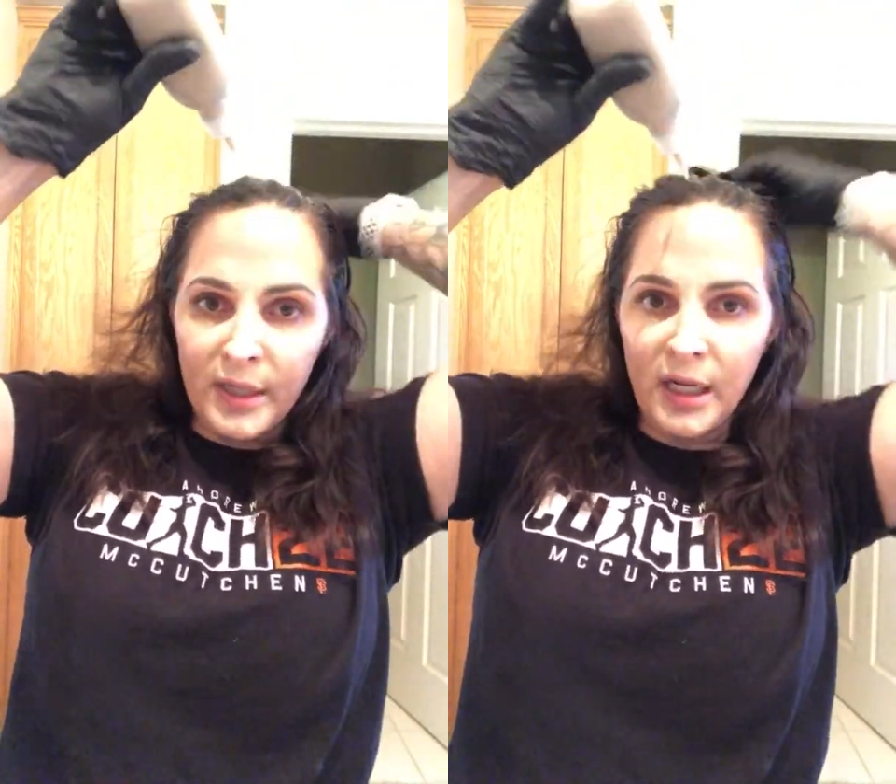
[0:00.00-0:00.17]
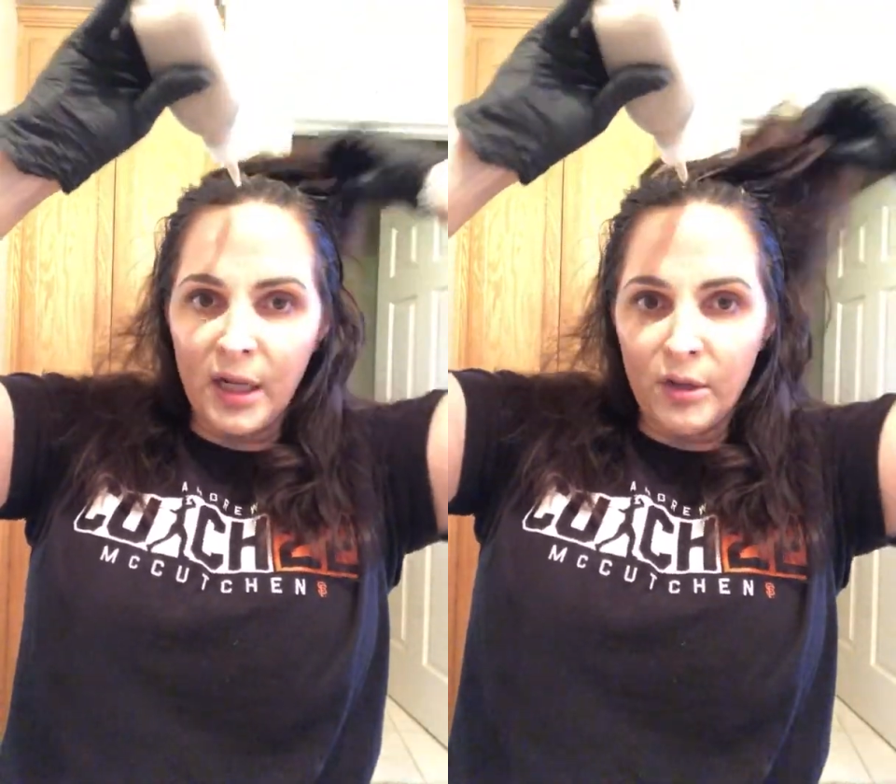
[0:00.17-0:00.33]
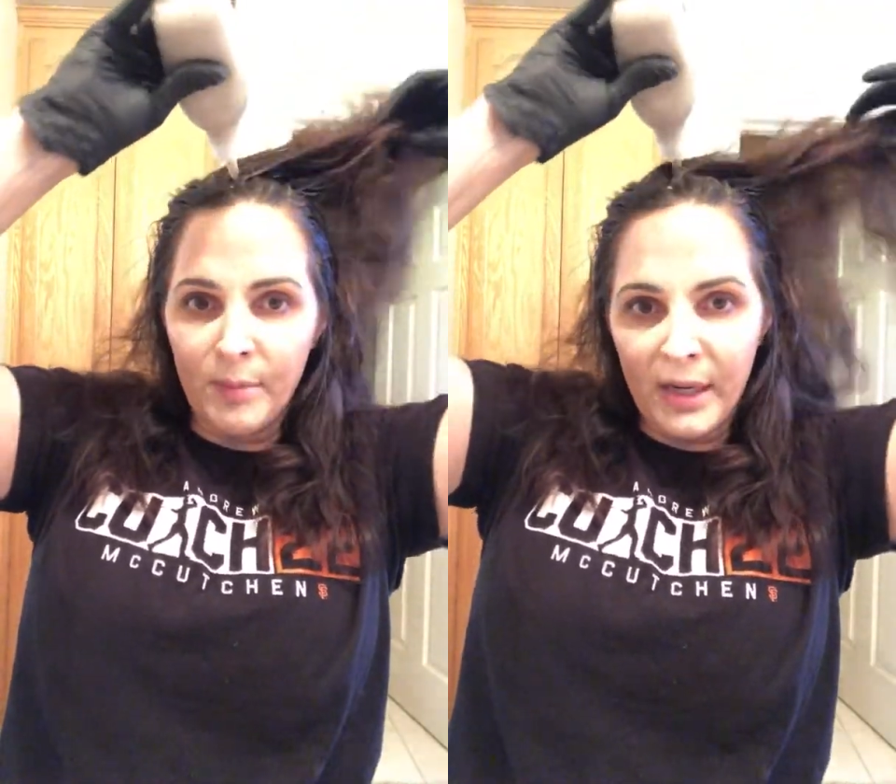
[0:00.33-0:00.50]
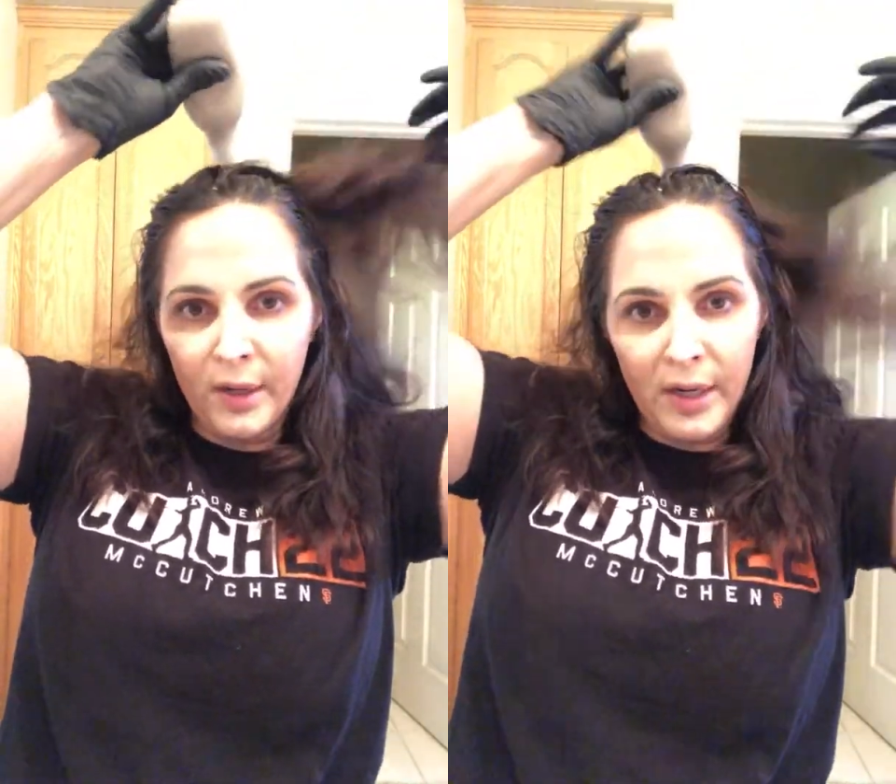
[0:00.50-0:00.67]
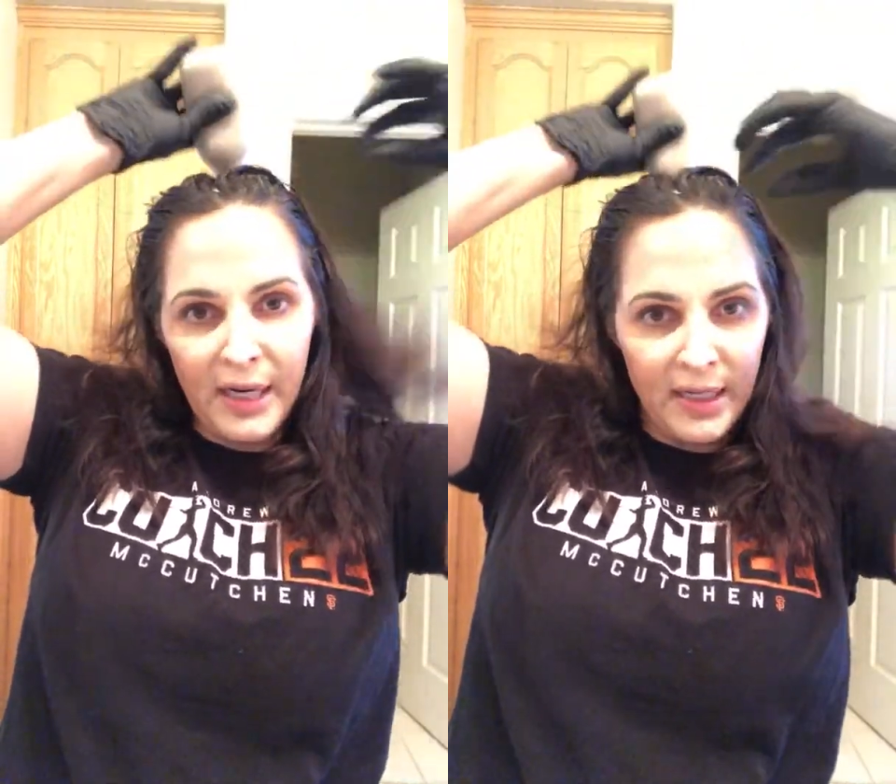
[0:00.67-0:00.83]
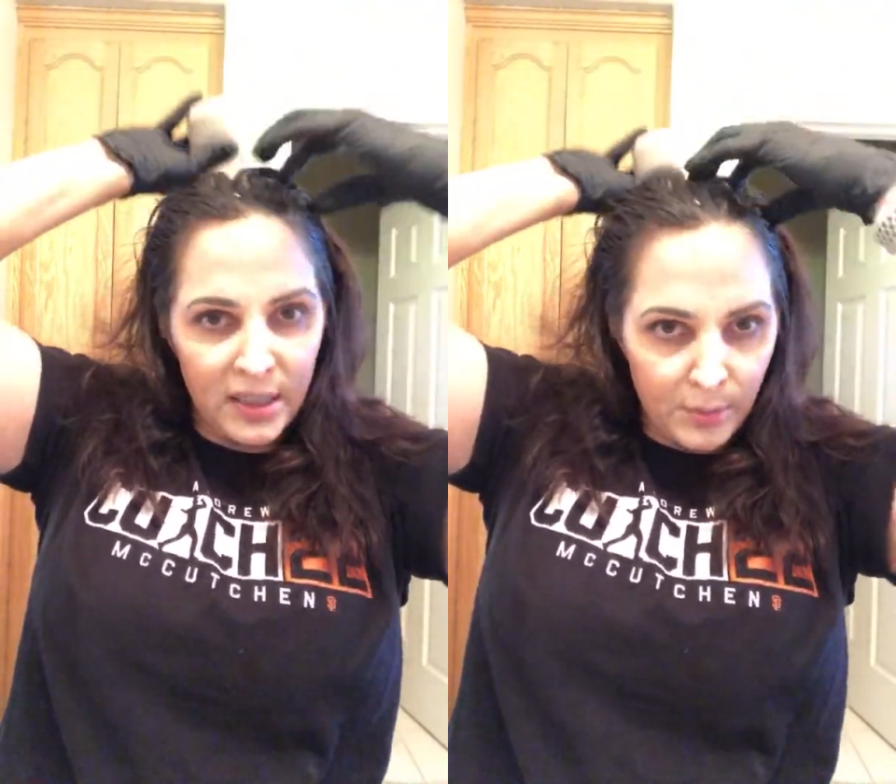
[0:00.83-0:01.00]
color my
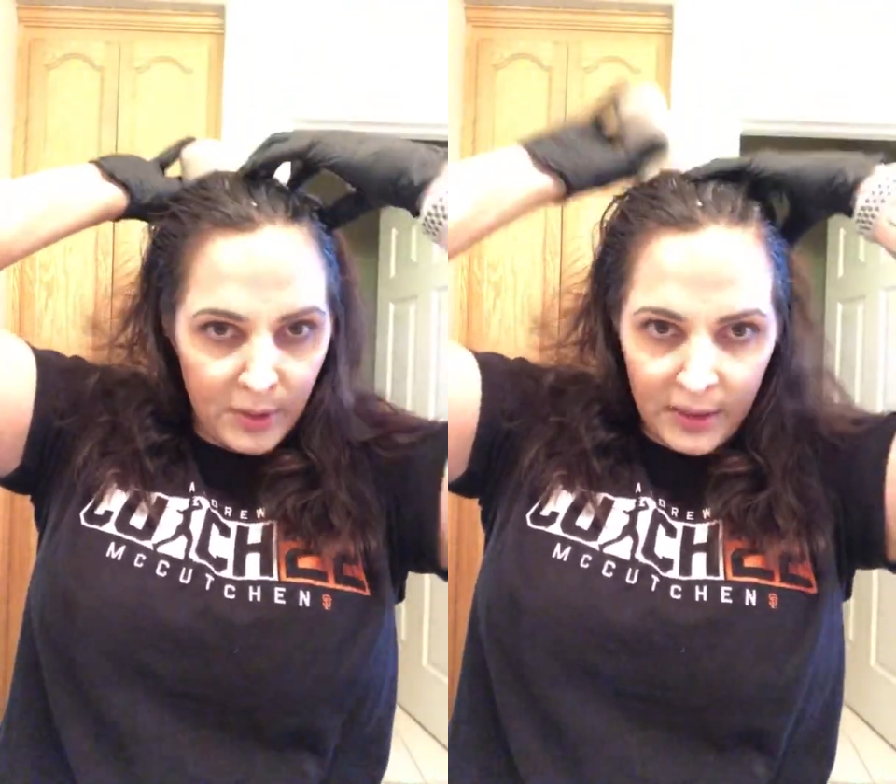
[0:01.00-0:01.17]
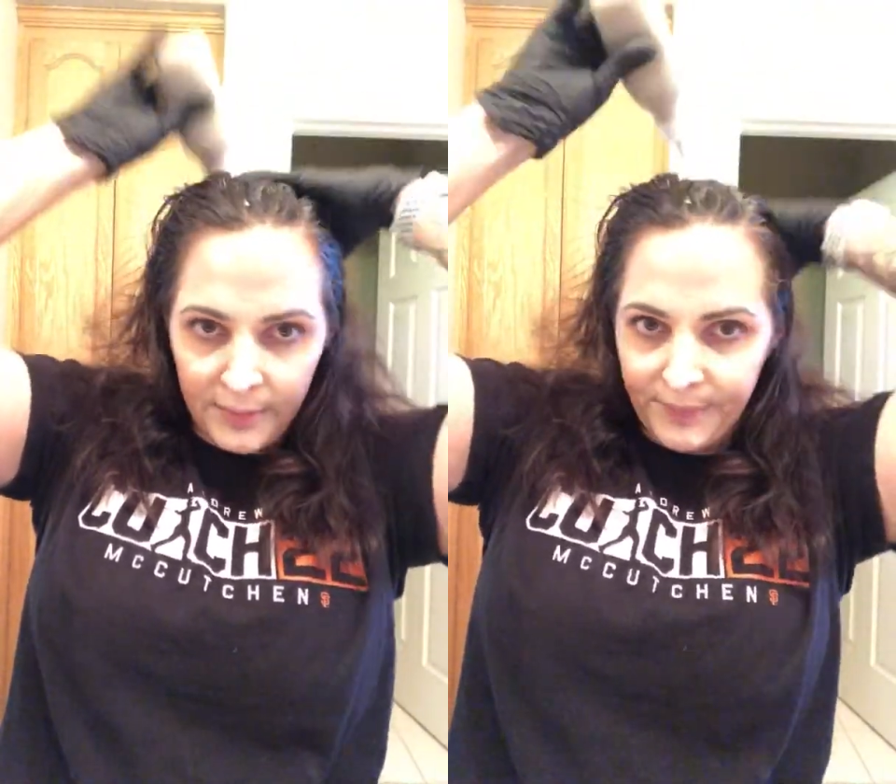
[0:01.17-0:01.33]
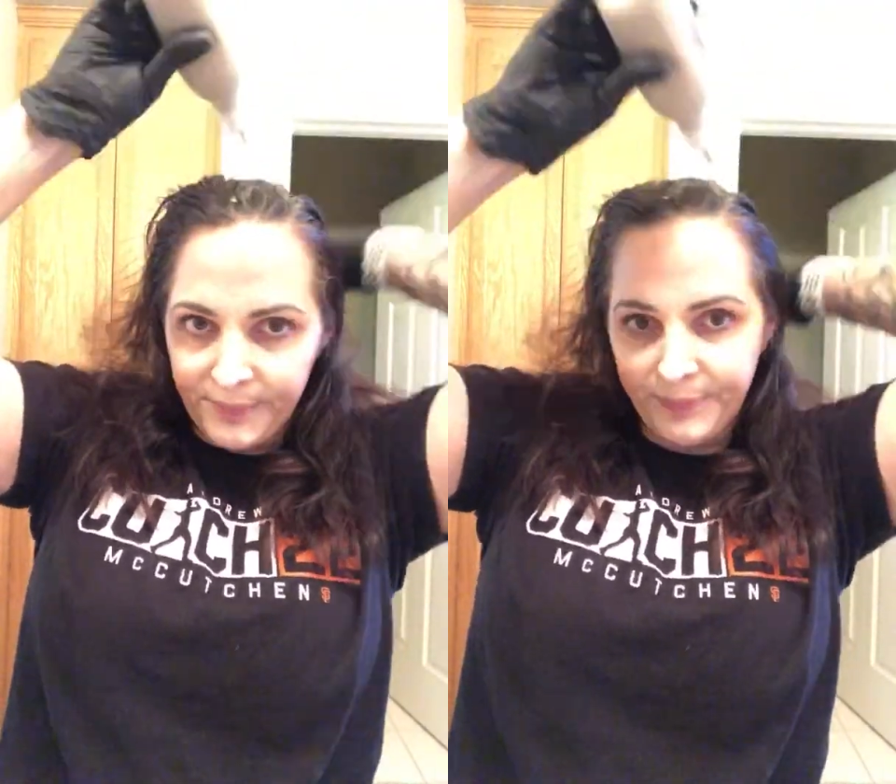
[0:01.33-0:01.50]
grays, but